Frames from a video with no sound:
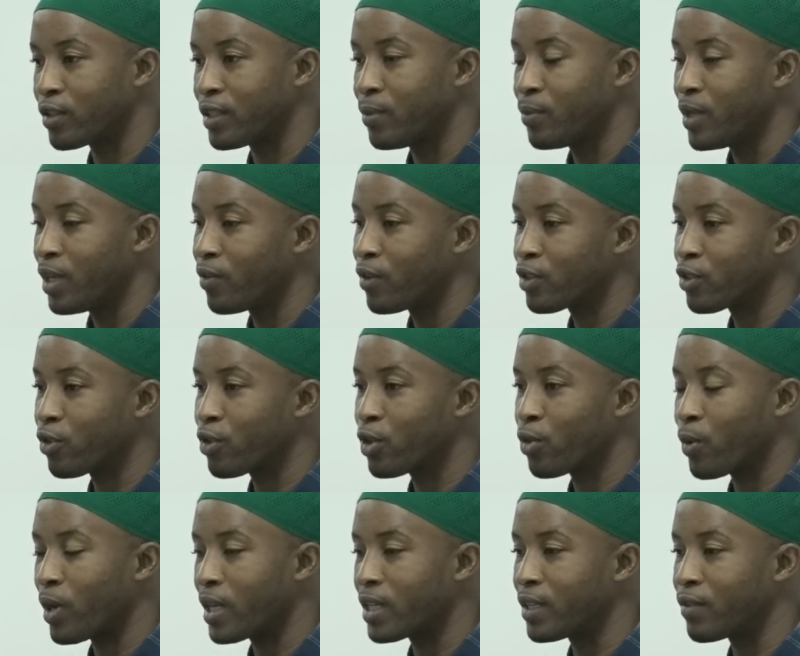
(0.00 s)
They never told you
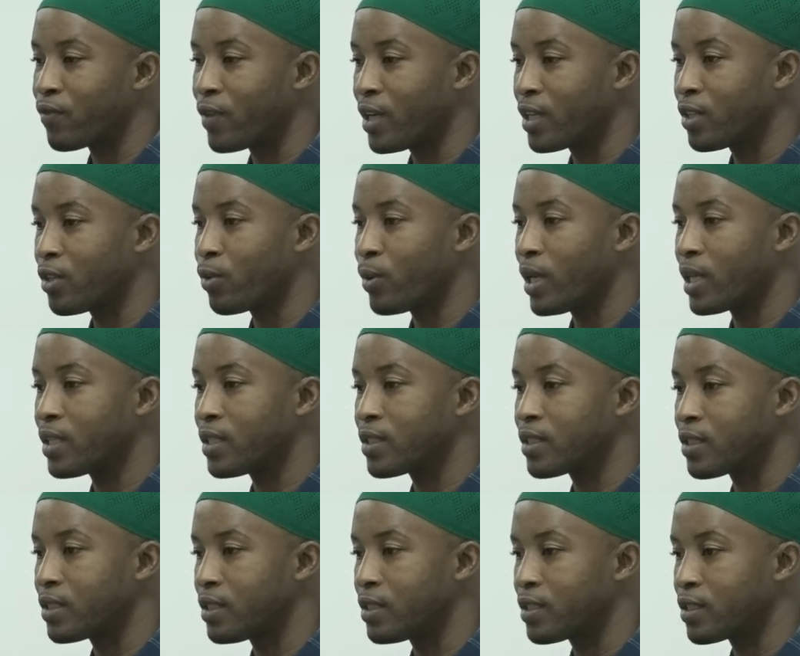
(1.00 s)
what they find or what they
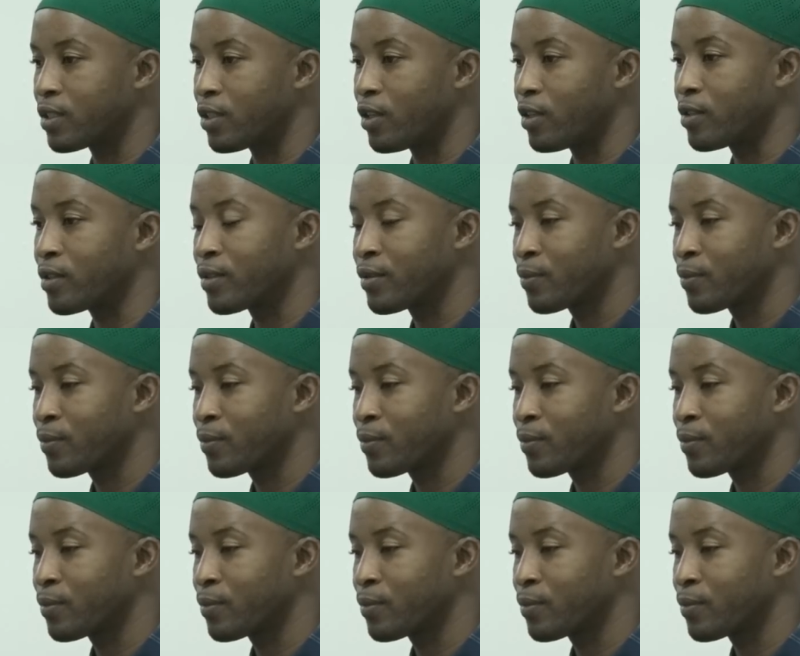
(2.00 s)
see, sir.